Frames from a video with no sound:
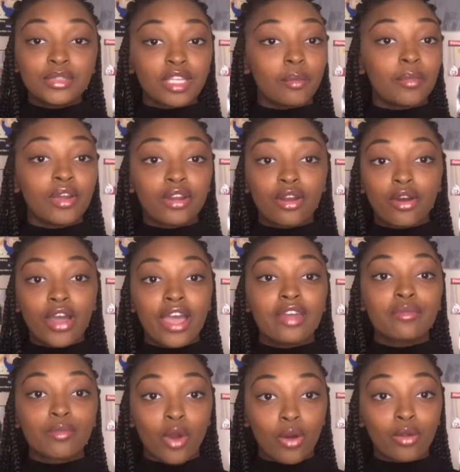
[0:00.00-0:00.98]
so I'm going to go
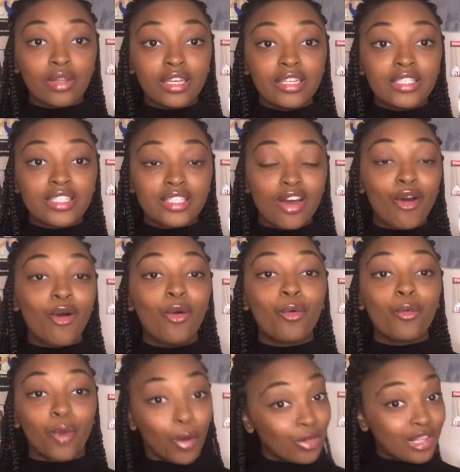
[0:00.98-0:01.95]
ahead and roll it.
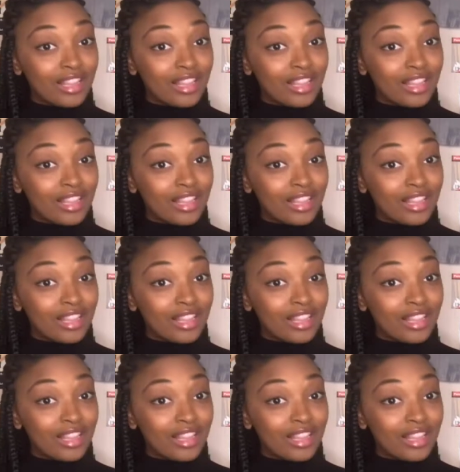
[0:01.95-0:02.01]
So roll the